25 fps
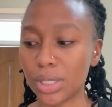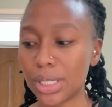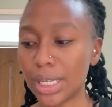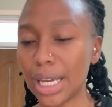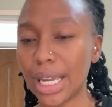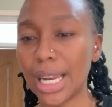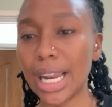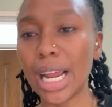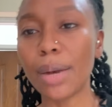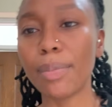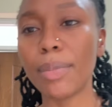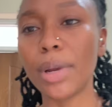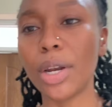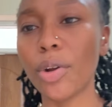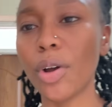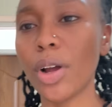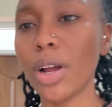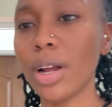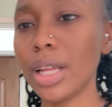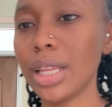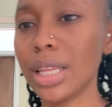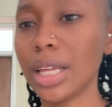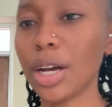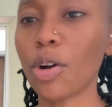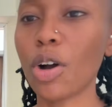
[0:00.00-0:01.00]
say. Let me know
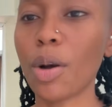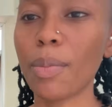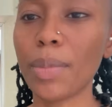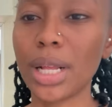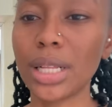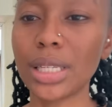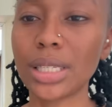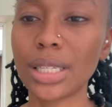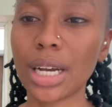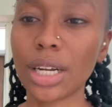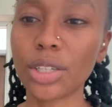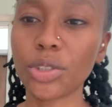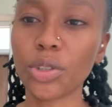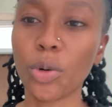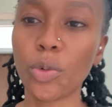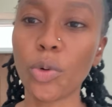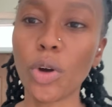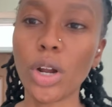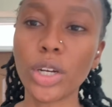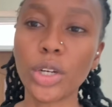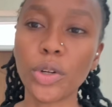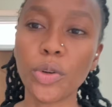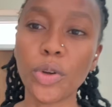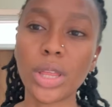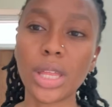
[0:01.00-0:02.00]
in the comment section.
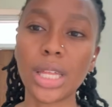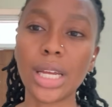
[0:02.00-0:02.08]
What do you